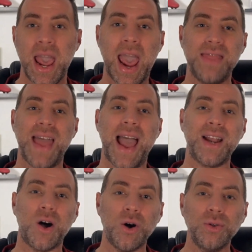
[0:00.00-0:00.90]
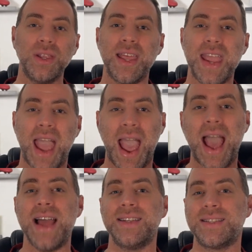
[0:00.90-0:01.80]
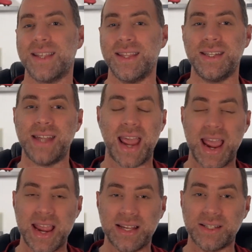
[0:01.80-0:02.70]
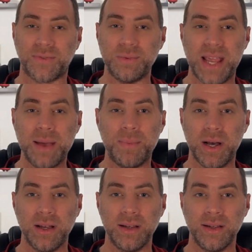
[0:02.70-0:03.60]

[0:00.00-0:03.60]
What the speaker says: and that only adds to this angst from Tampa.